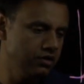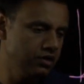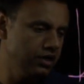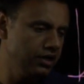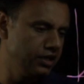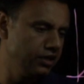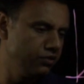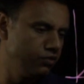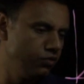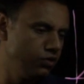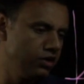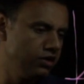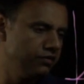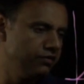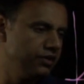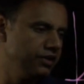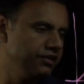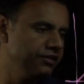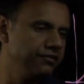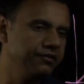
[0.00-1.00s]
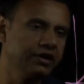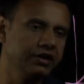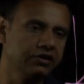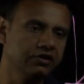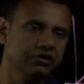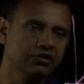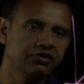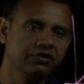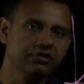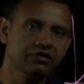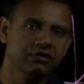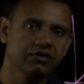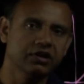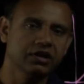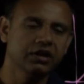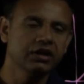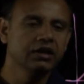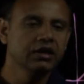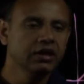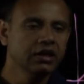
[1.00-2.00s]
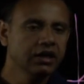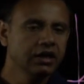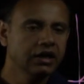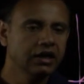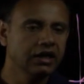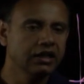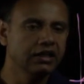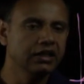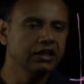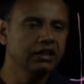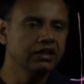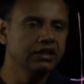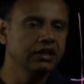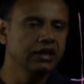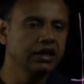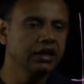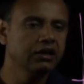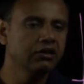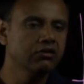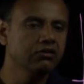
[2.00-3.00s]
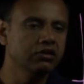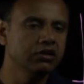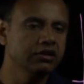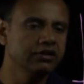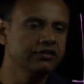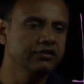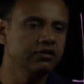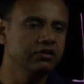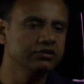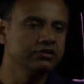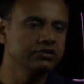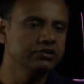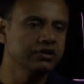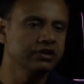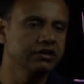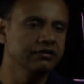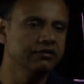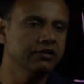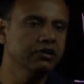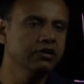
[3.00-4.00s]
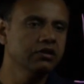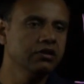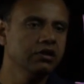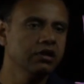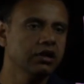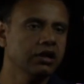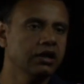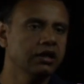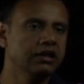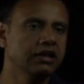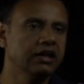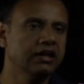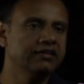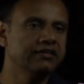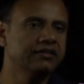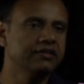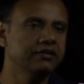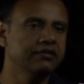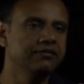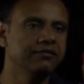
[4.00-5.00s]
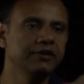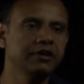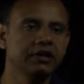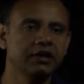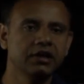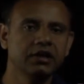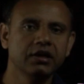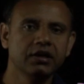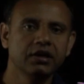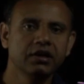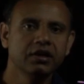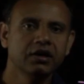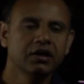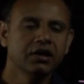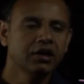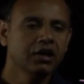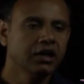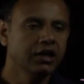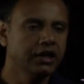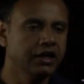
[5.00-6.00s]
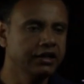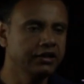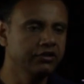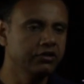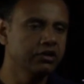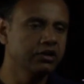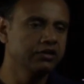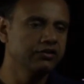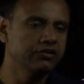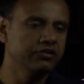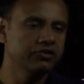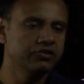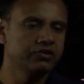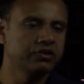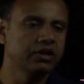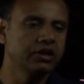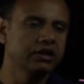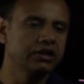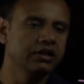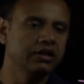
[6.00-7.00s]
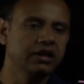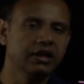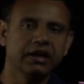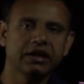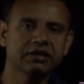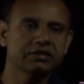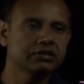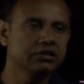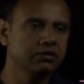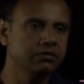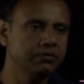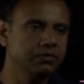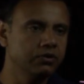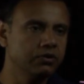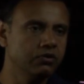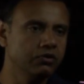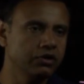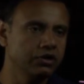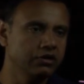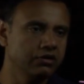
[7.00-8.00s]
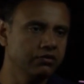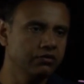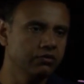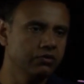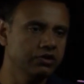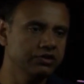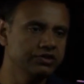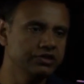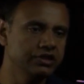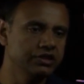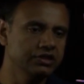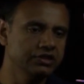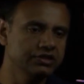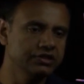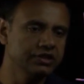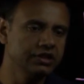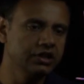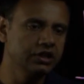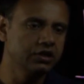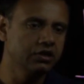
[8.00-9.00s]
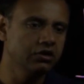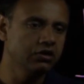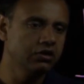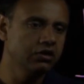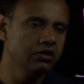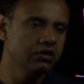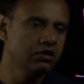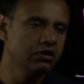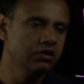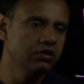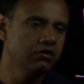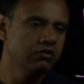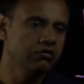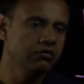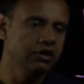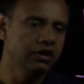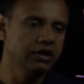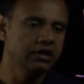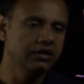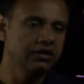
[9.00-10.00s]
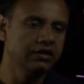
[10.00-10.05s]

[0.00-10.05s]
any one of these vectors, okay? And then the angle is also given, and that's the v. And you can just get the x component, which is here, right?